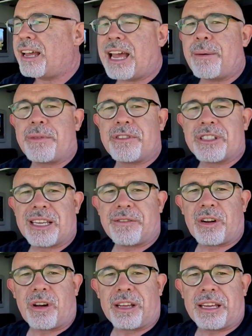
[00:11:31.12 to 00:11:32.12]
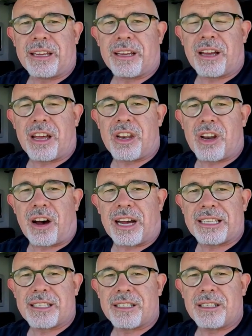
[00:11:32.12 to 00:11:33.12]
And we've just given Ollie a
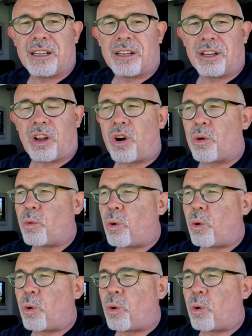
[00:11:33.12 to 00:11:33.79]
nice long